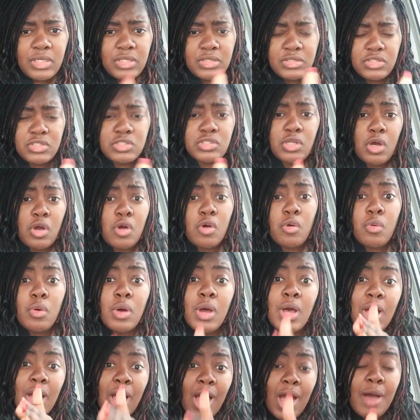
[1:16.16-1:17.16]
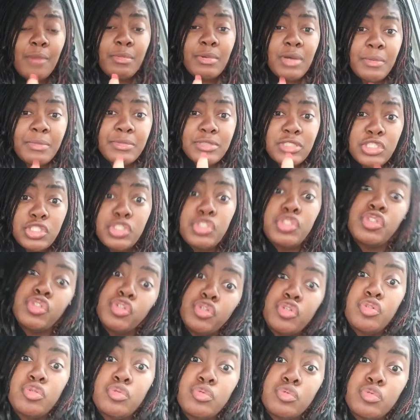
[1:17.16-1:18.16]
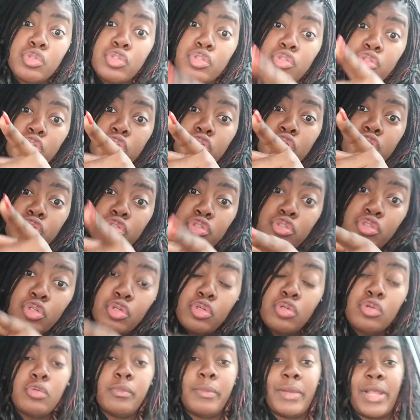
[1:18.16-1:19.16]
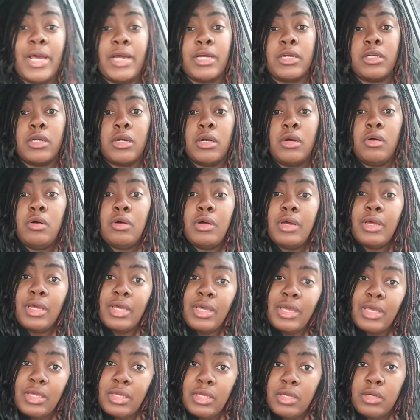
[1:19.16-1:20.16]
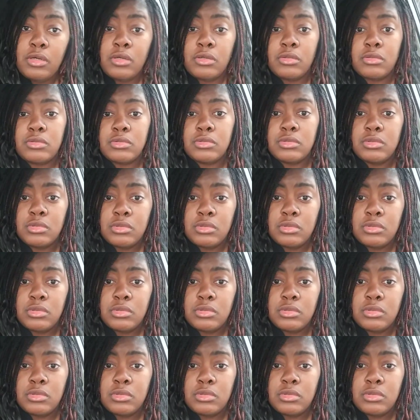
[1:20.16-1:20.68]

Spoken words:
So, I'm coming to you, black girl, heal.